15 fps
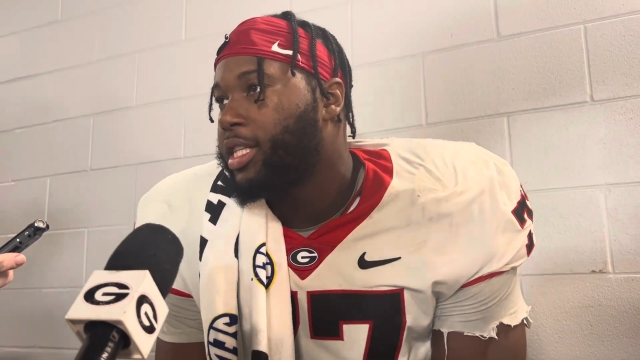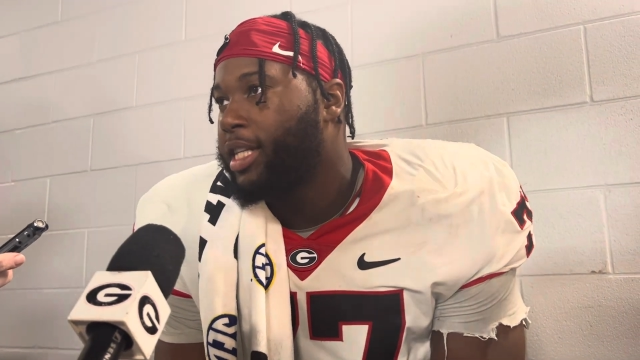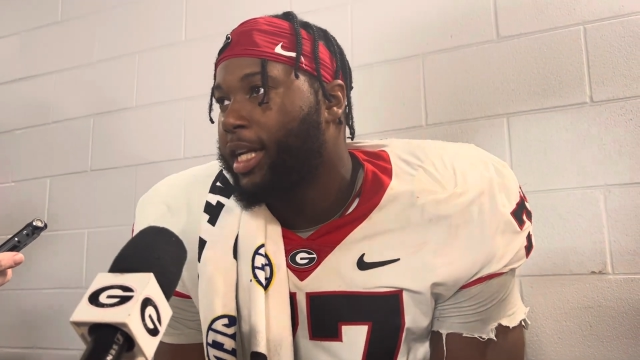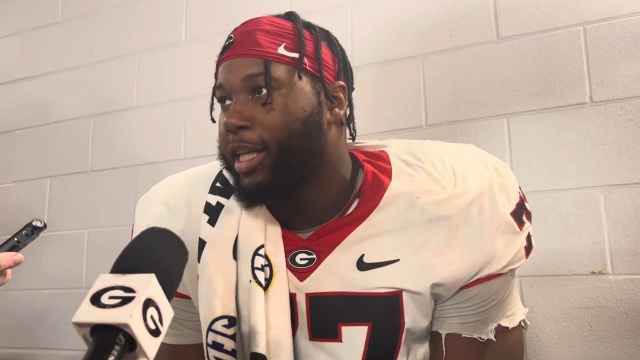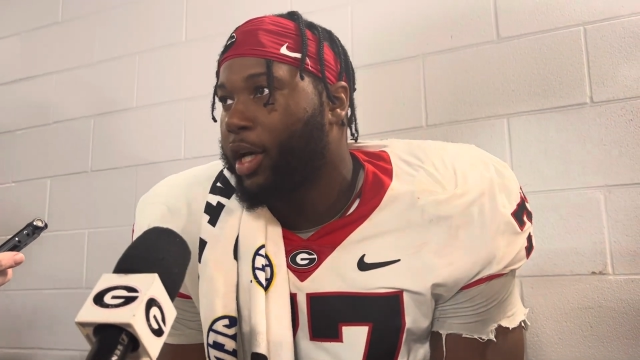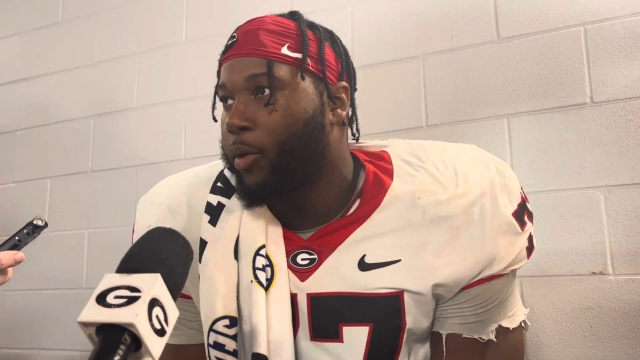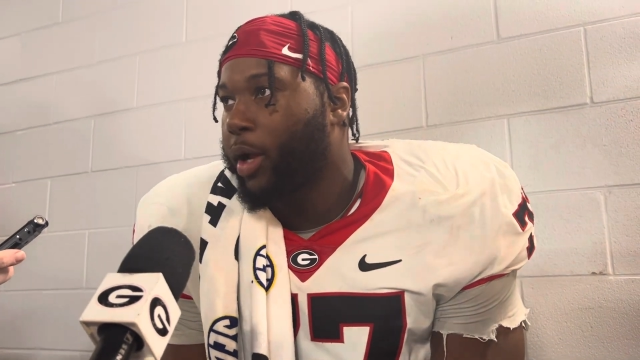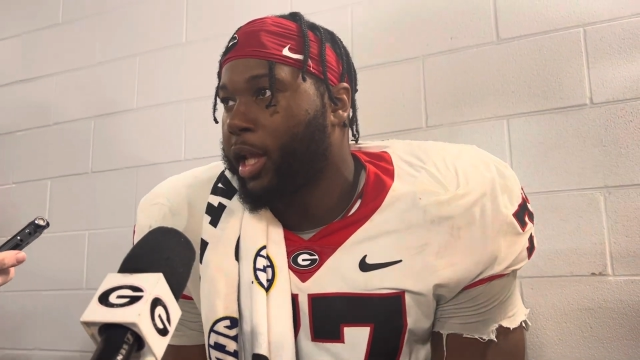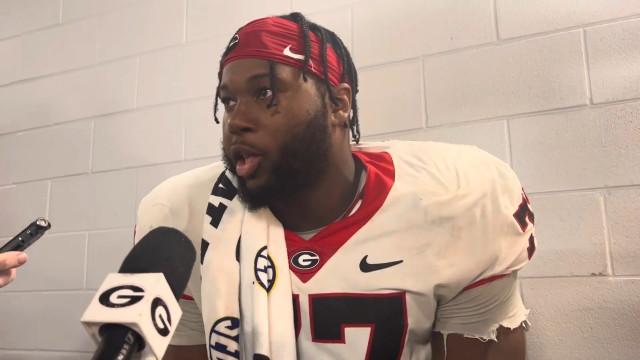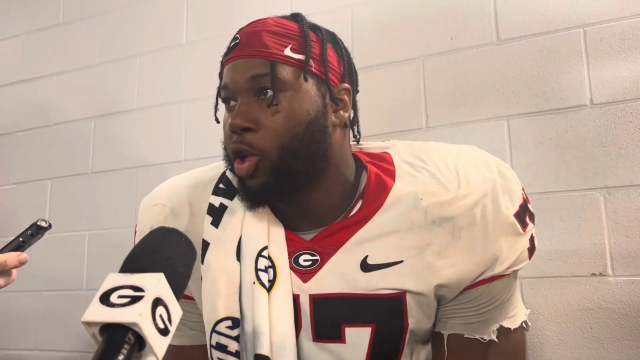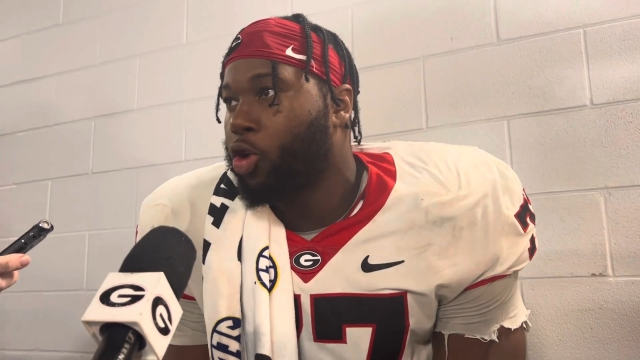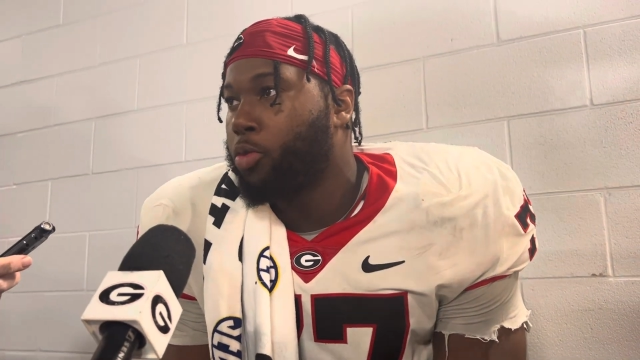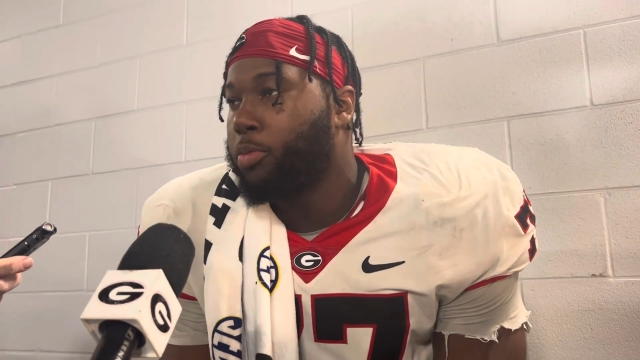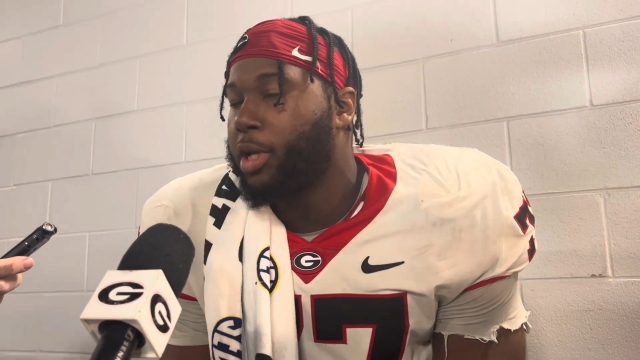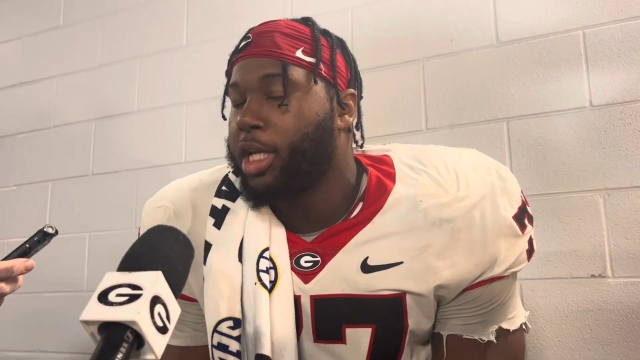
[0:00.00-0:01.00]
and I think we had a
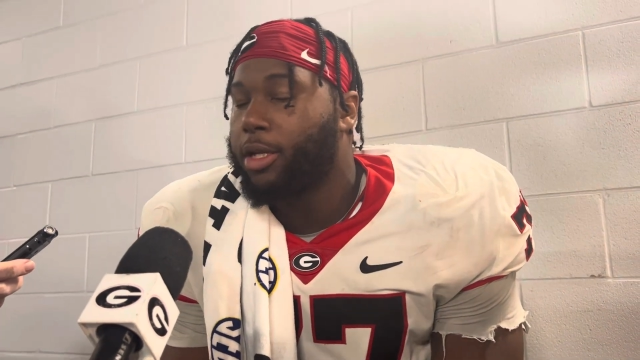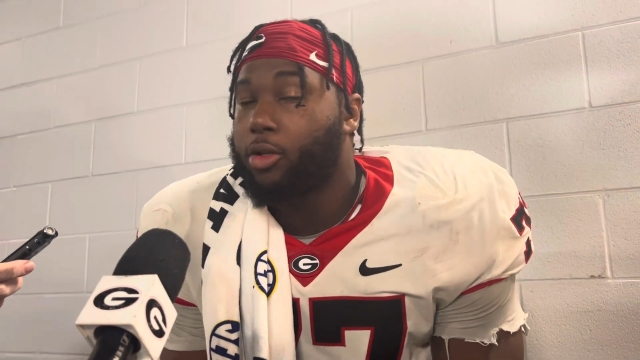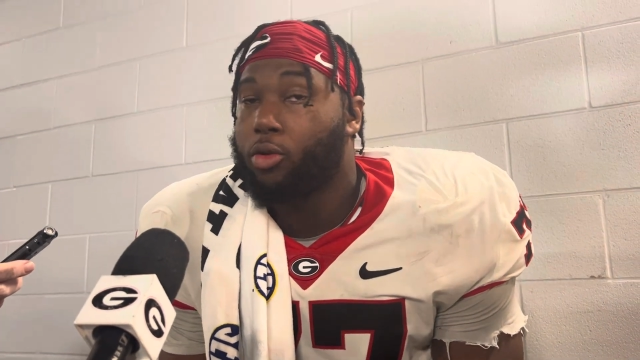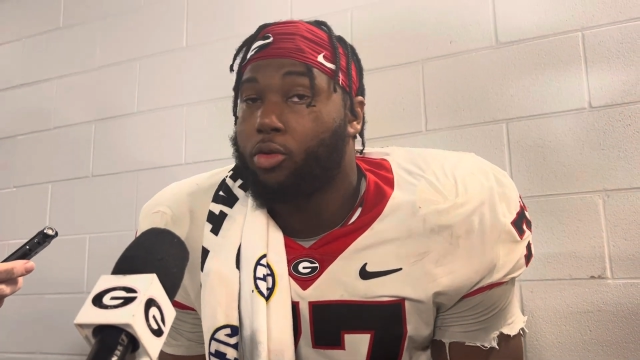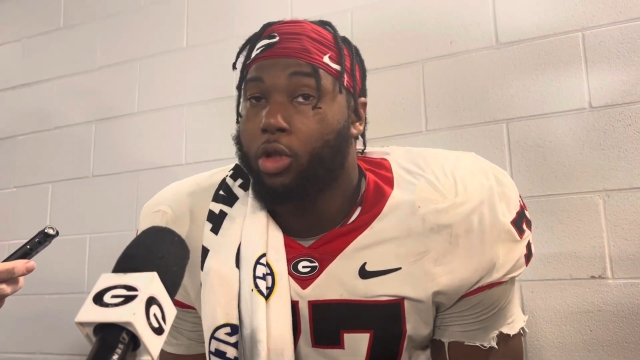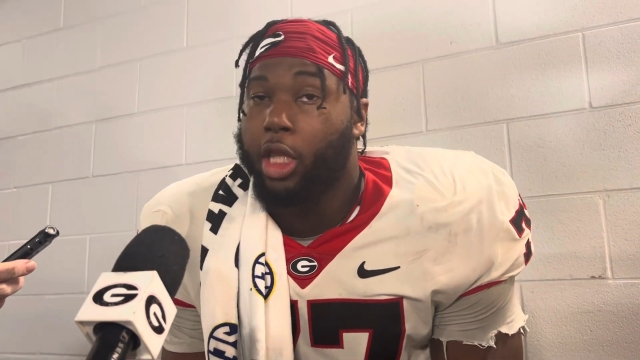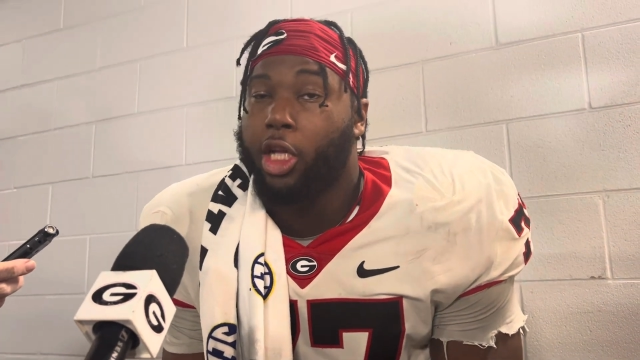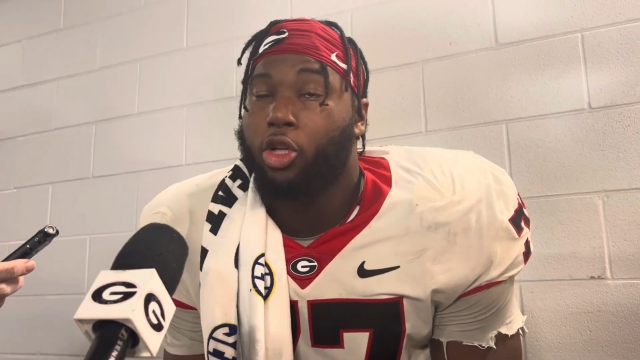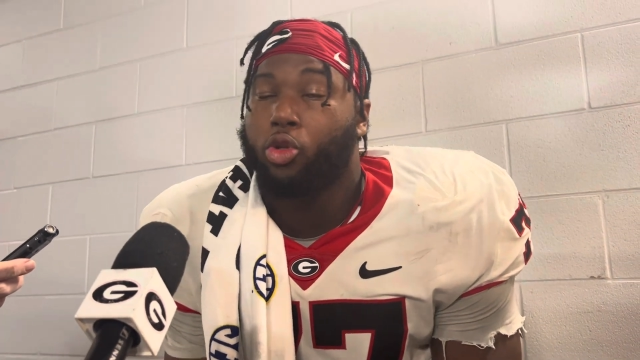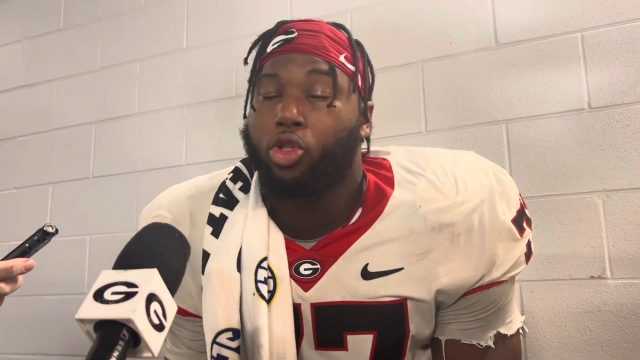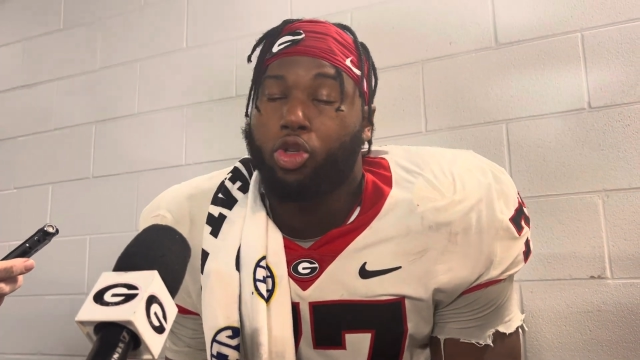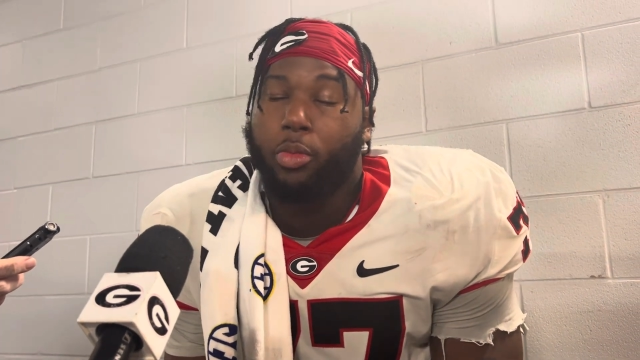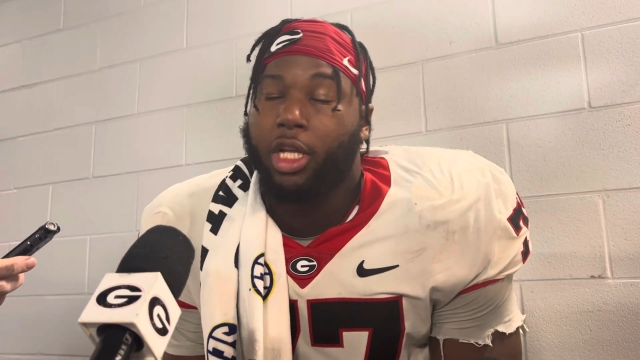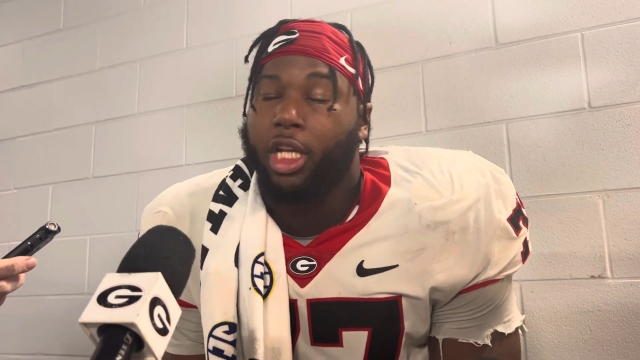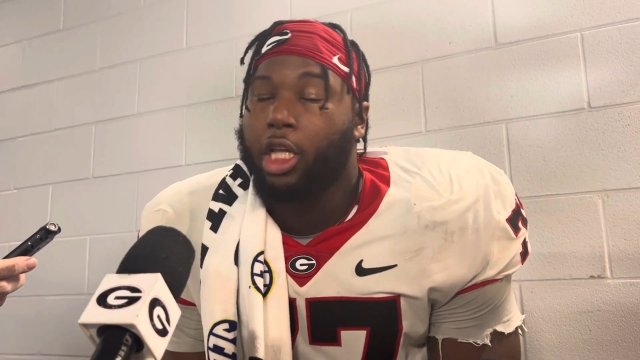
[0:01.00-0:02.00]
little
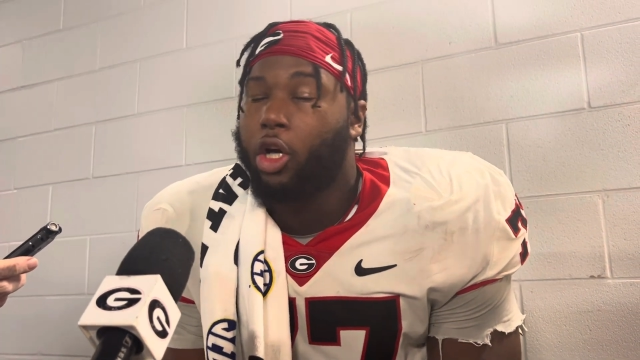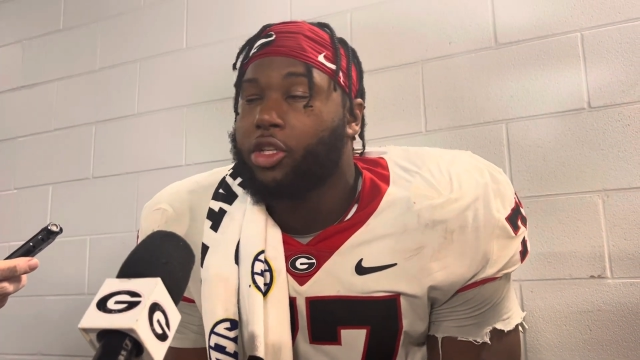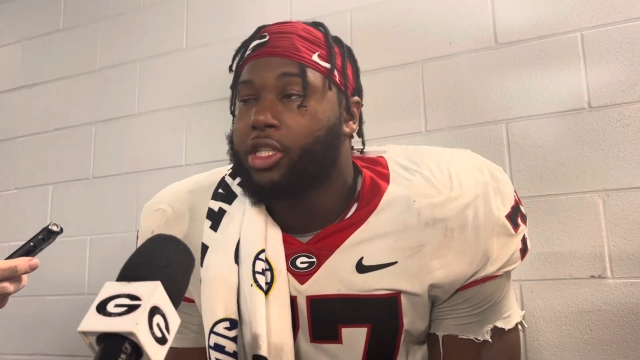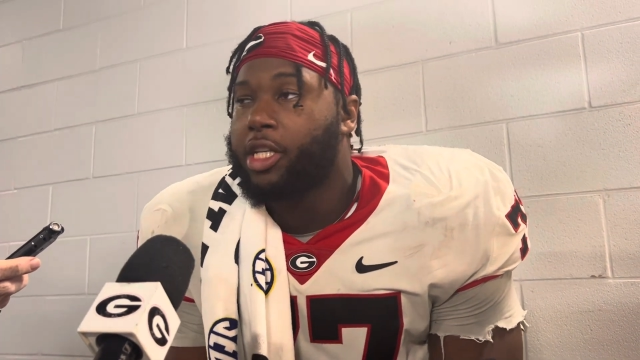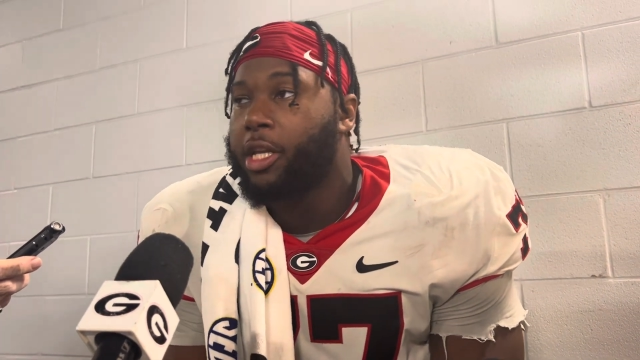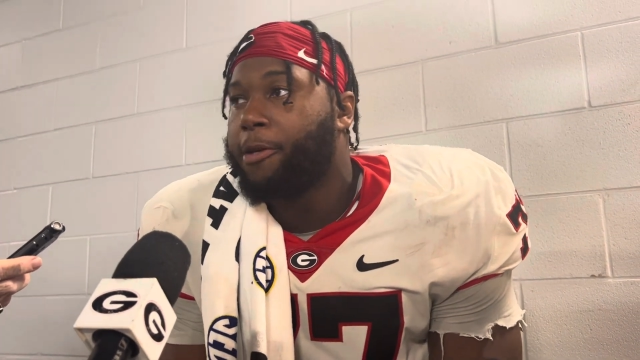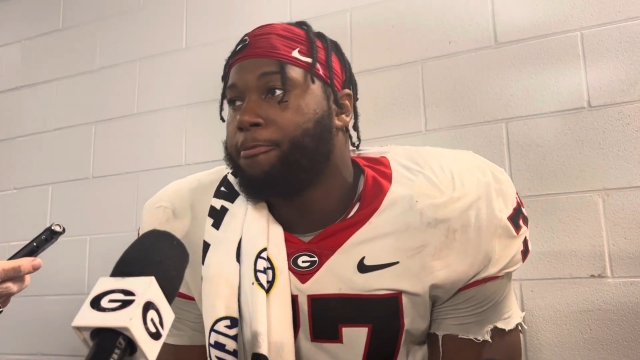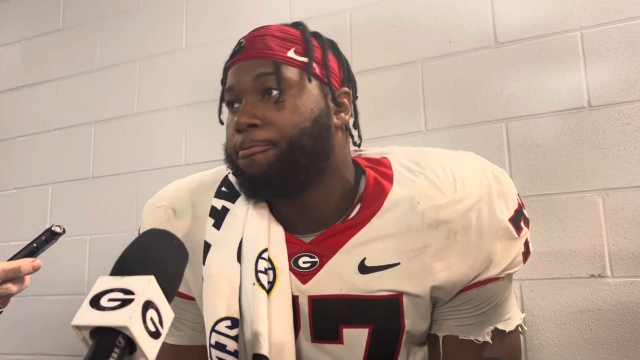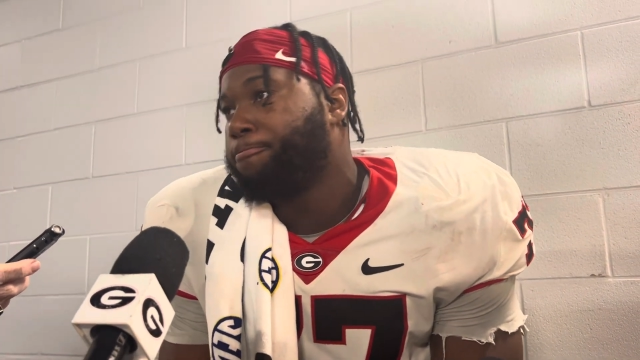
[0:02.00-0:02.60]
too many losses there.